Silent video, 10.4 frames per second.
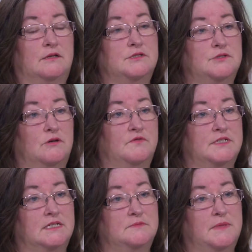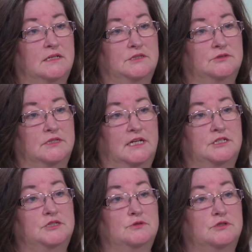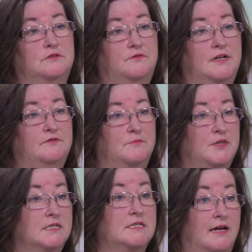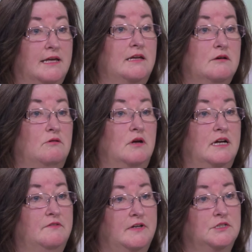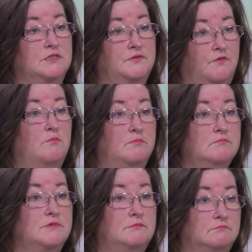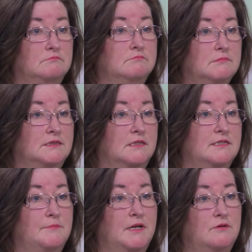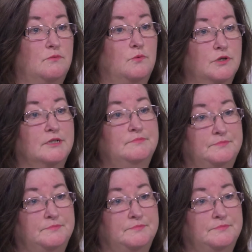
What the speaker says: concern obviously is making sure that our children are free from things like E. coli infections from contaminated water.